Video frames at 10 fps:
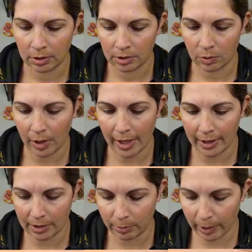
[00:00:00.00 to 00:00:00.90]
That's what I
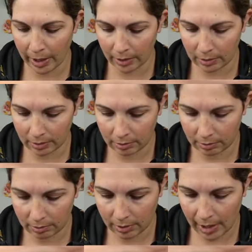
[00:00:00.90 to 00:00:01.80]
expect
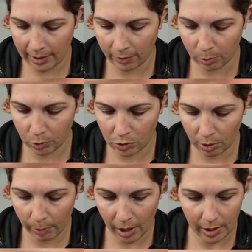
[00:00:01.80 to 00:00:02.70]
out of a booster
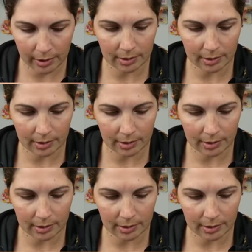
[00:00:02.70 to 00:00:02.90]
box.